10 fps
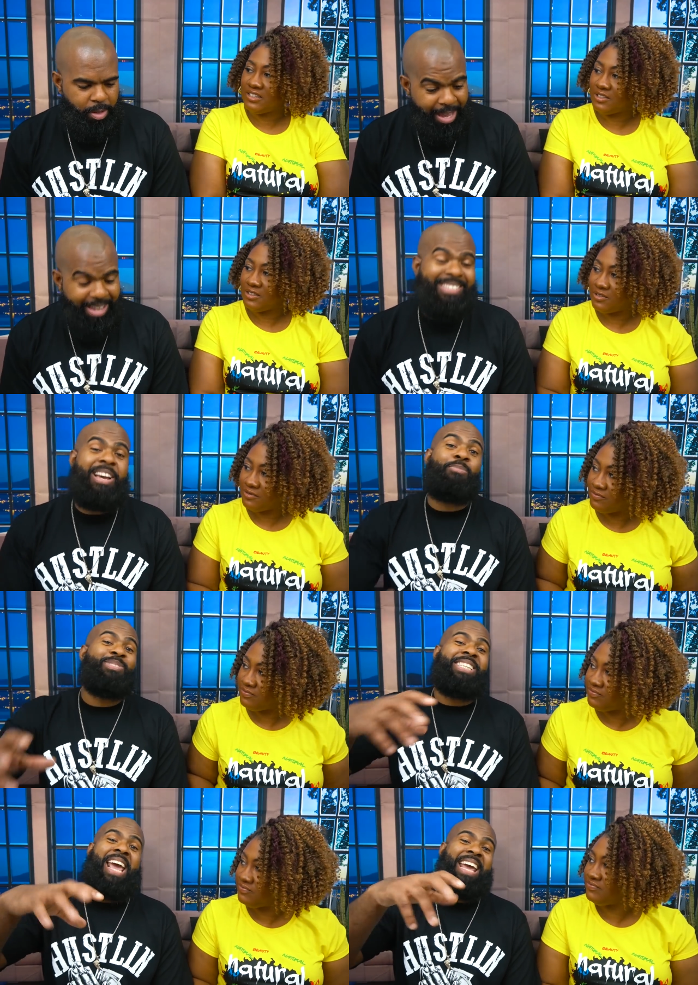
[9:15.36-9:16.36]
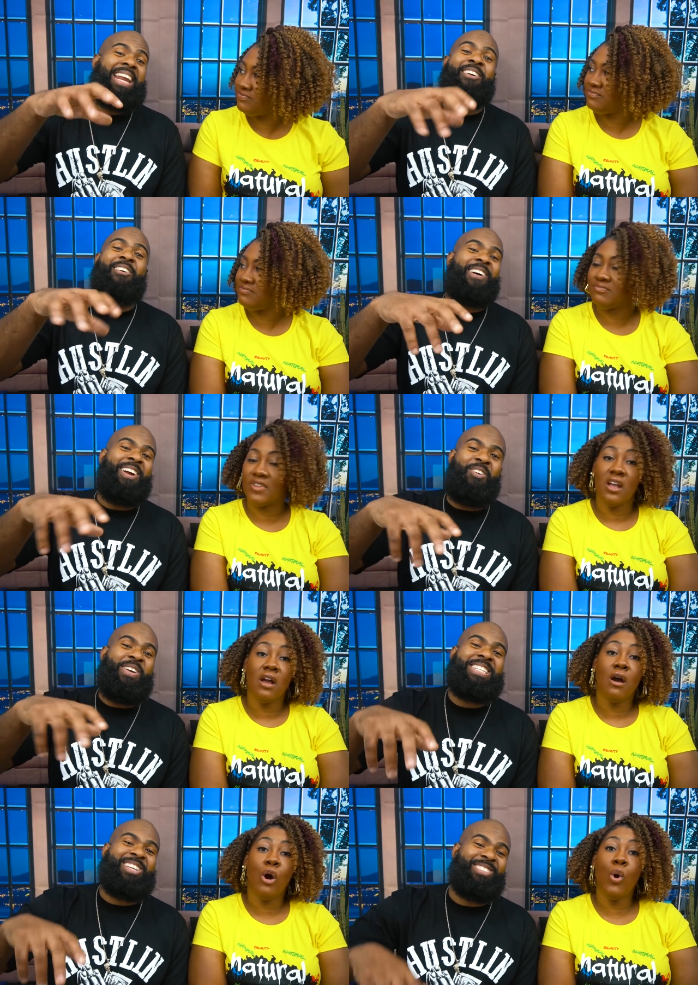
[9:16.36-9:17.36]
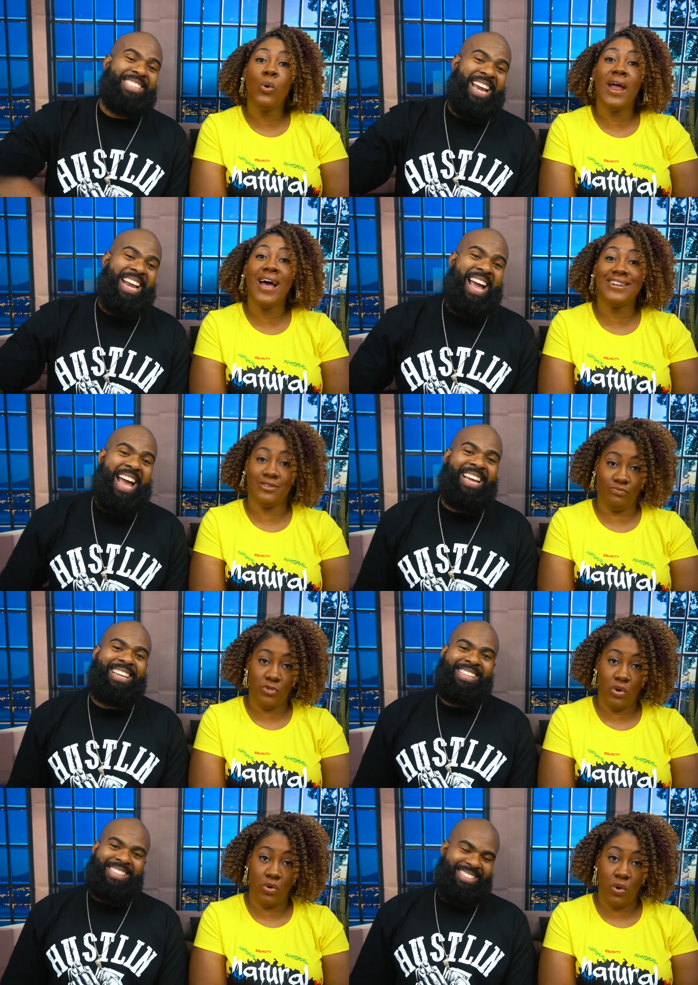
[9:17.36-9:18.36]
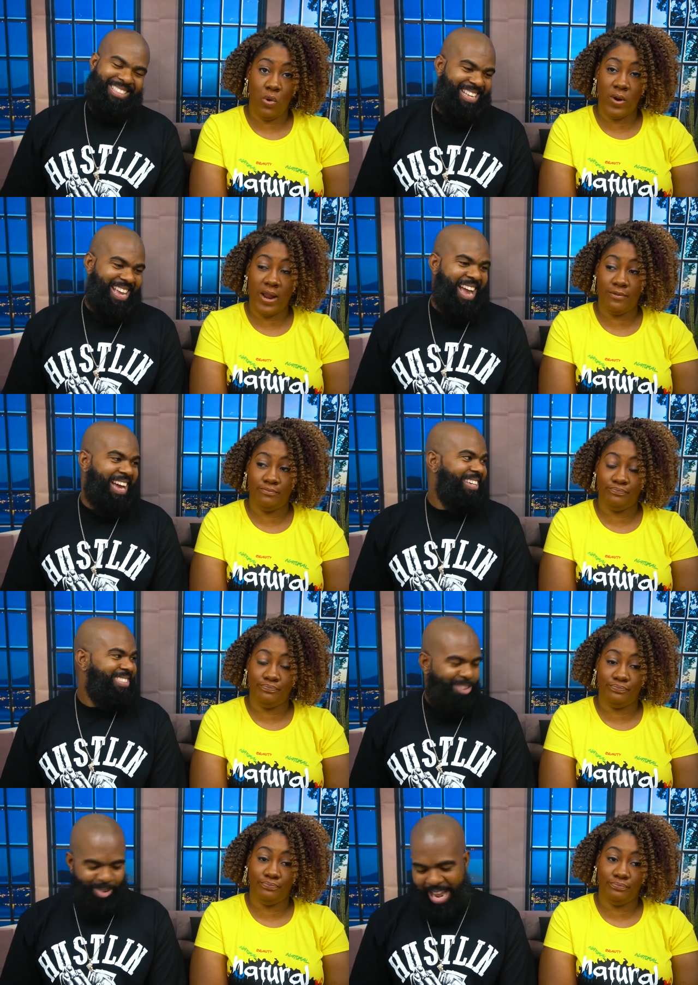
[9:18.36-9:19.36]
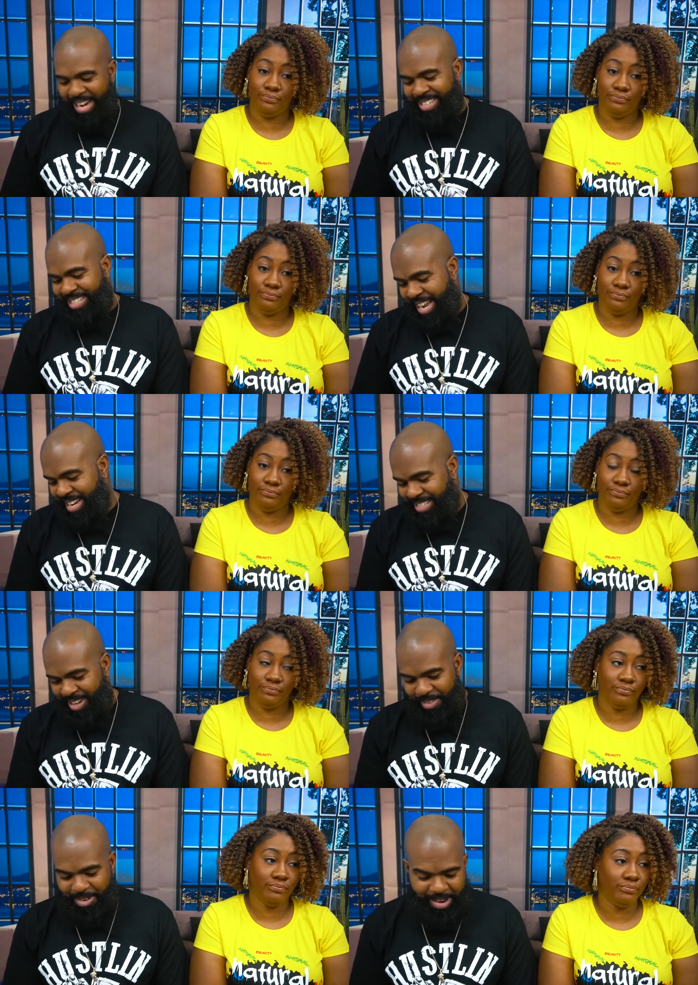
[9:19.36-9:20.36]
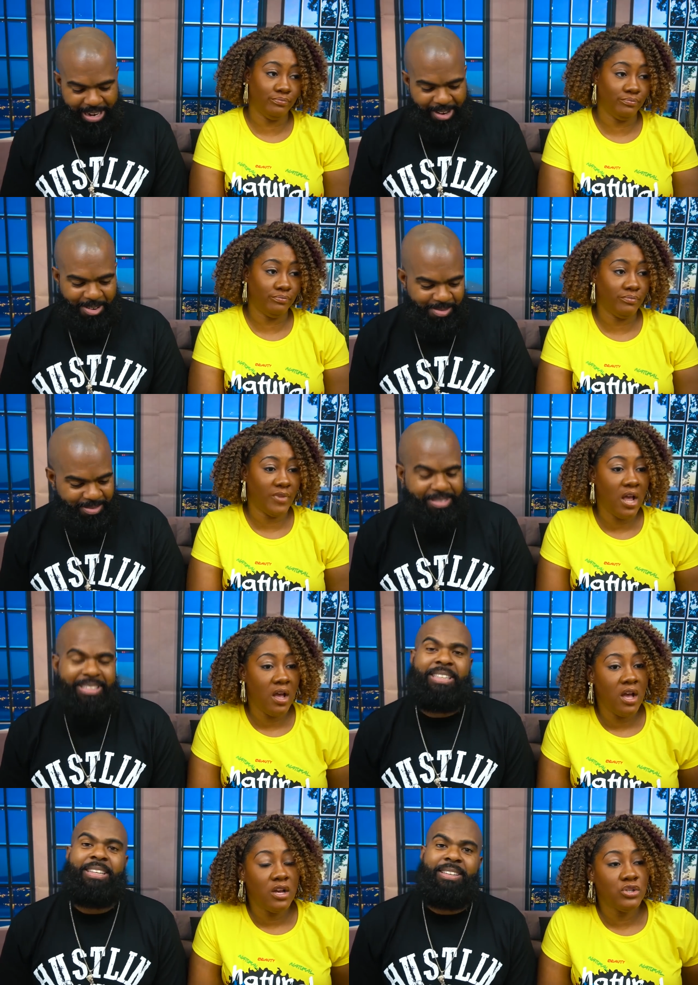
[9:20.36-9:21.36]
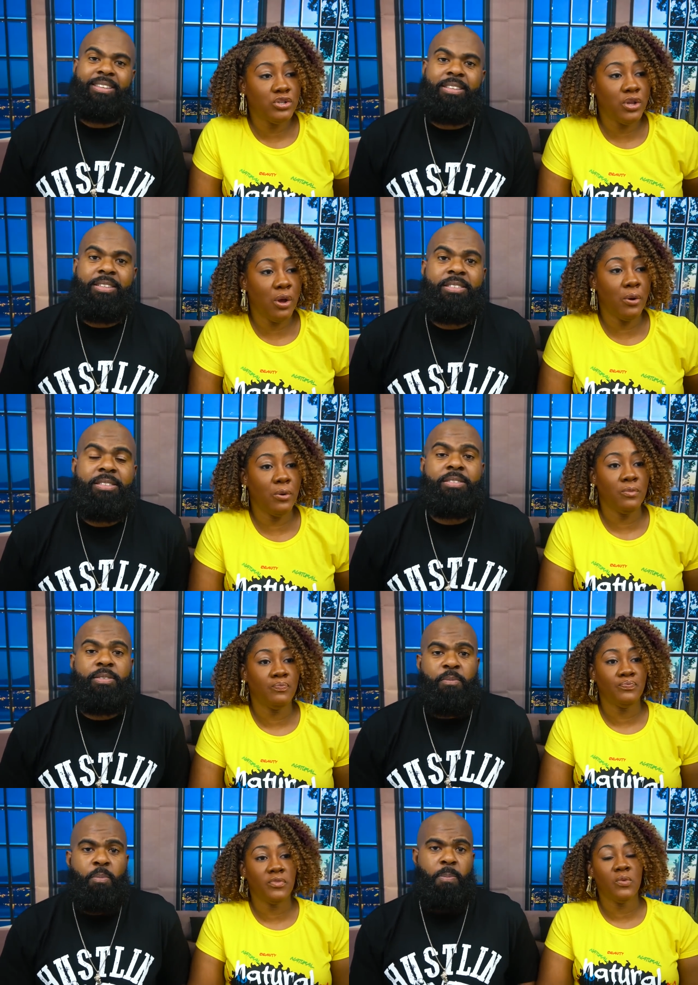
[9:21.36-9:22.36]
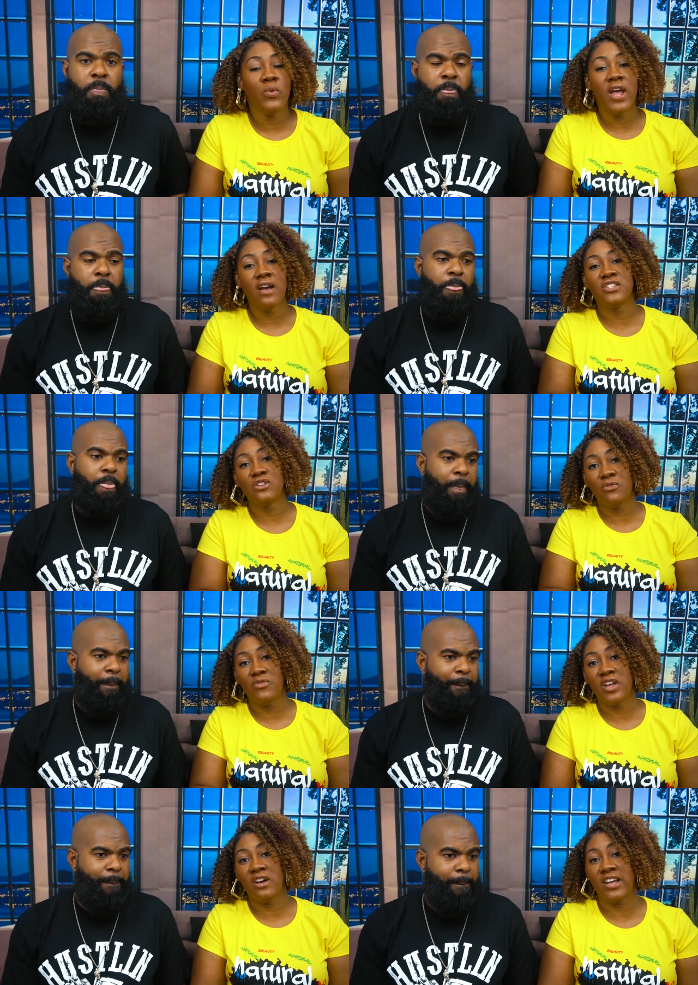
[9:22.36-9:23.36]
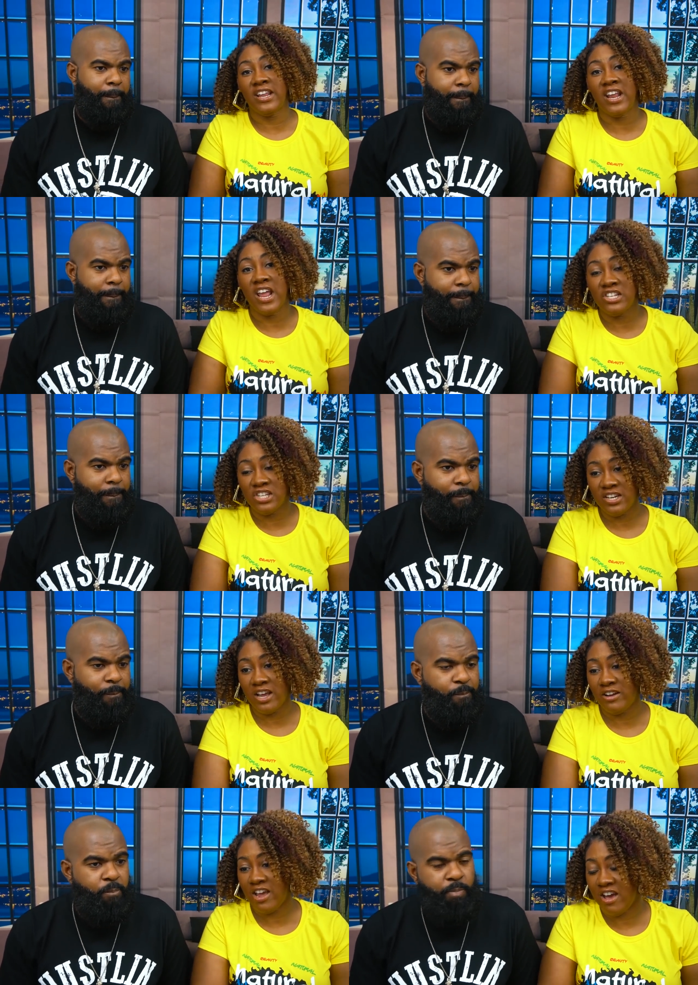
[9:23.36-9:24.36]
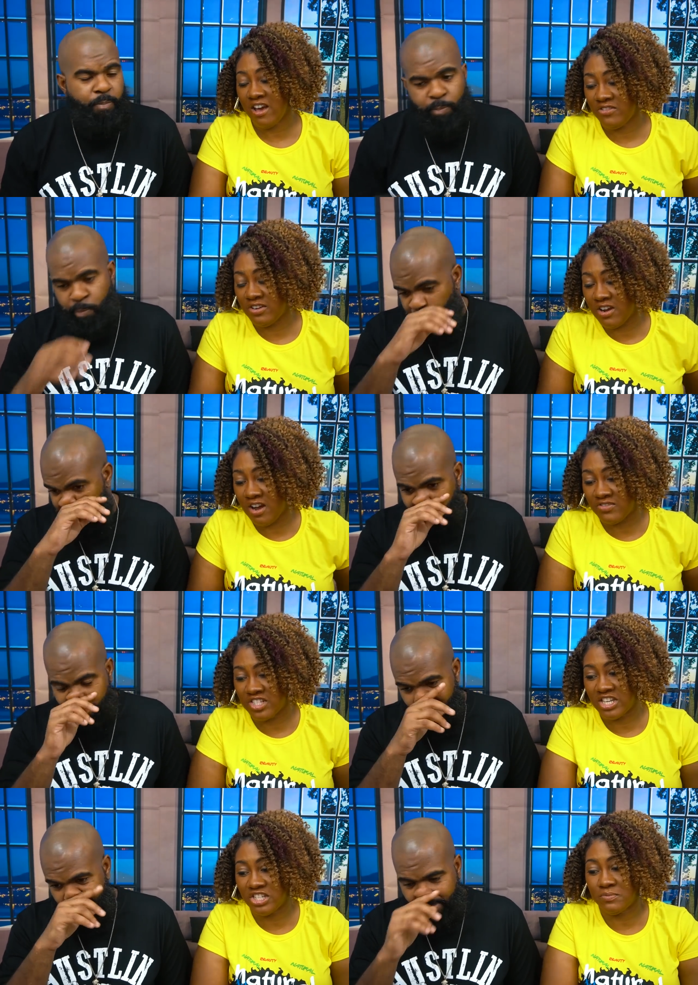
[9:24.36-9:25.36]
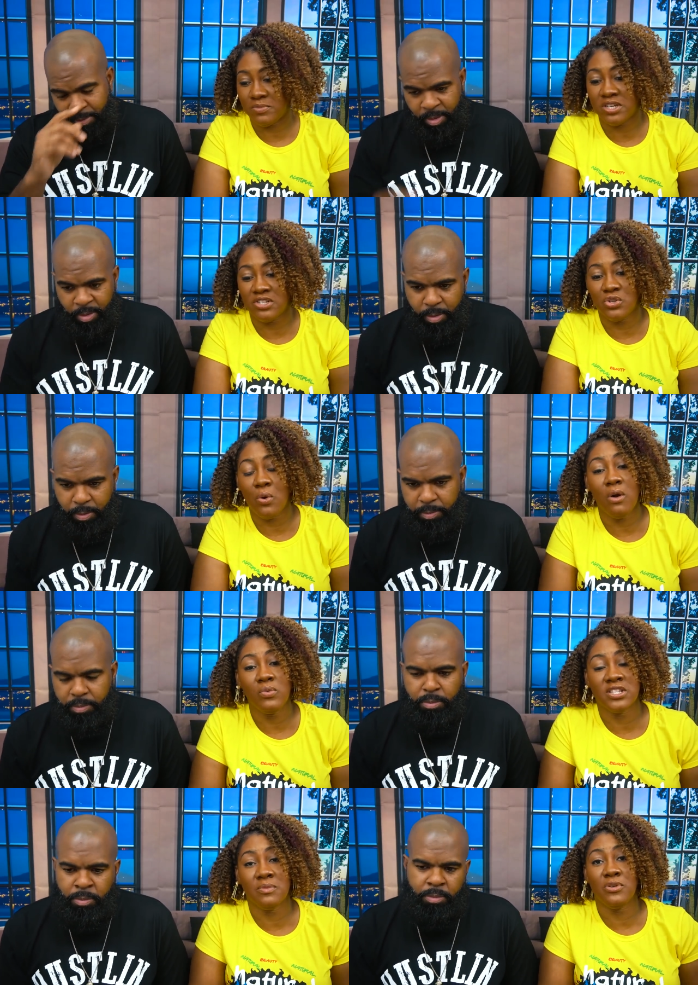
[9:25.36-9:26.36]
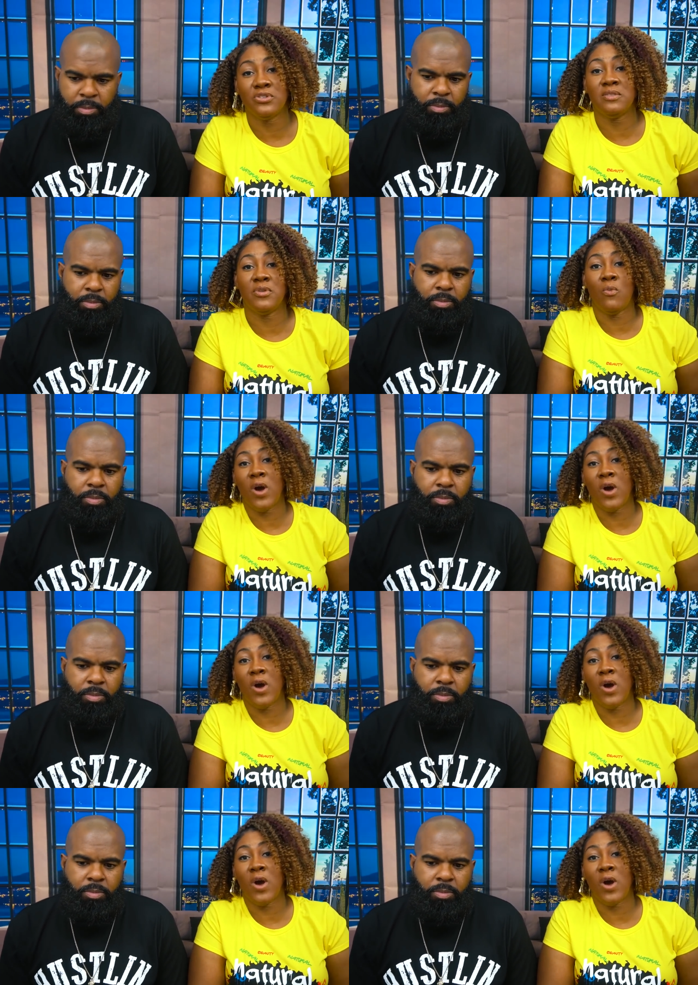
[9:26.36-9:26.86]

Speaker 1: it's something shady going on. We just gonna say that. yeah, there's a whole lot of shady stuff going on.
Speaker 2: So we have Sophia and AJ down there having a conversation because Zora was supposed to have been